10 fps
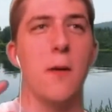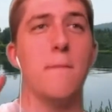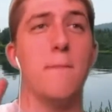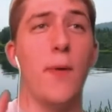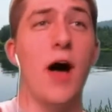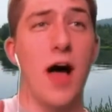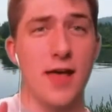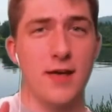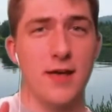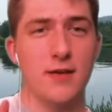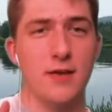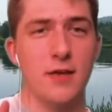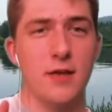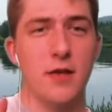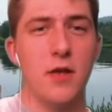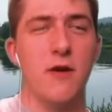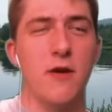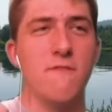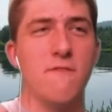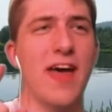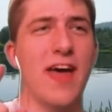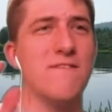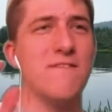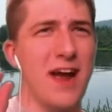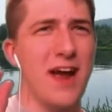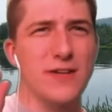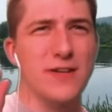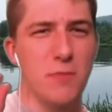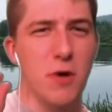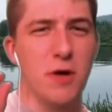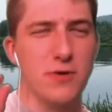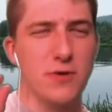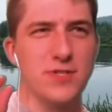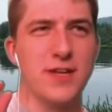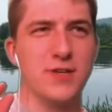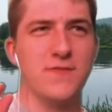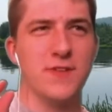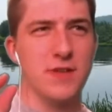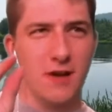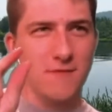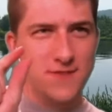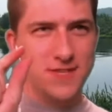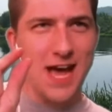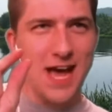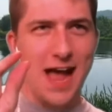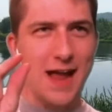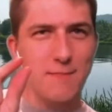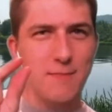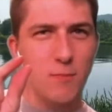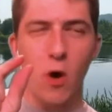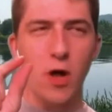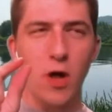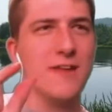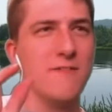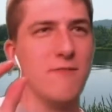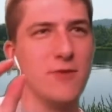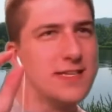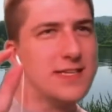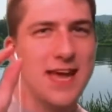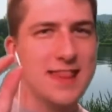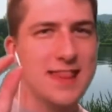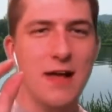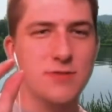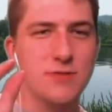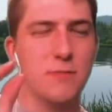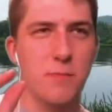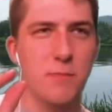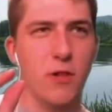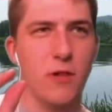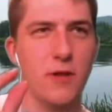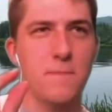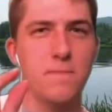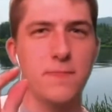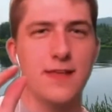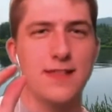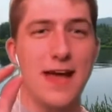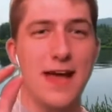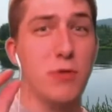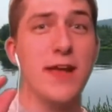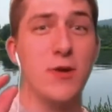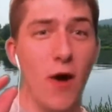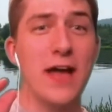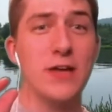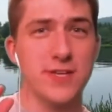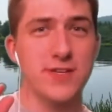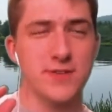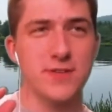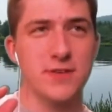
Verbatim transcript: But for that very small percentage of, of time, one out of every 10,000 people, that plane crashes.